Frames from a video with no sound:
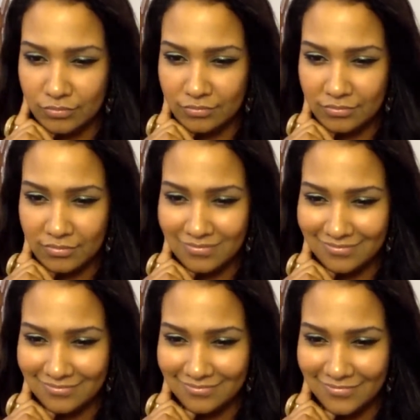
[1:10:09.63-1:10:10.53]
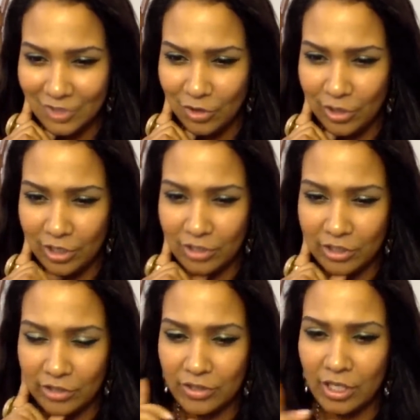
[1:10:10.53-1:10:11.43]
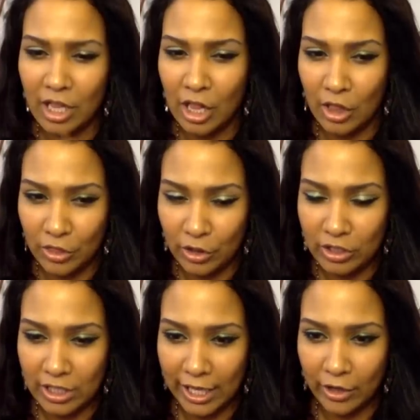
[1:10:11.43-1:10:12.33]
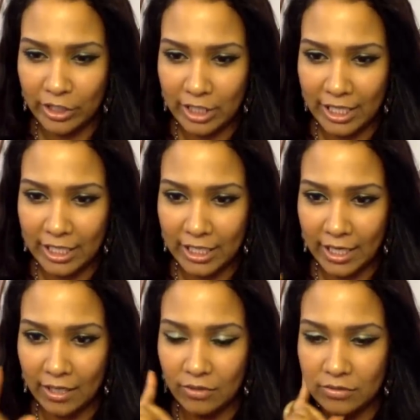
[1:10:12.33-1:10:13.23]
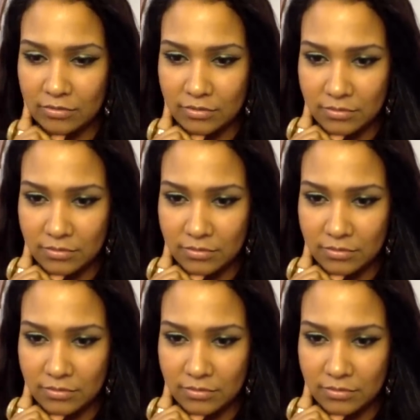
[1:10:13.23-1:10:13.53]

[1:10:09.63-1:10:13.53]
you know, they're they're they're calculating it out.